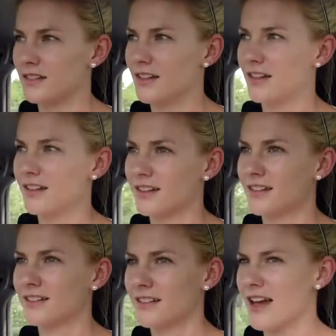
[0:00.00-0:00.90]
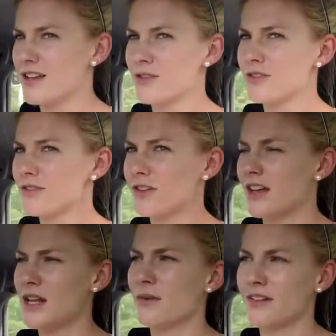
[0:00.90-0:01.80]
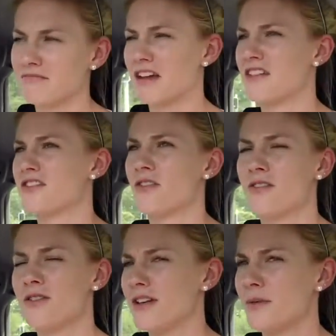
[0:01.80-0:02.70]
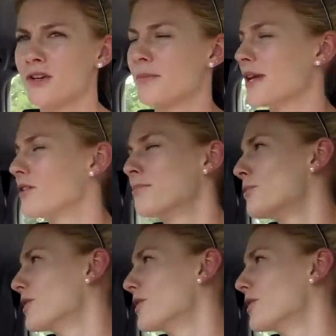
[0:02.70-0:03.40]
Yeah, yeah, yeah and he couldn't have got anyone. I don't know if anyone could be more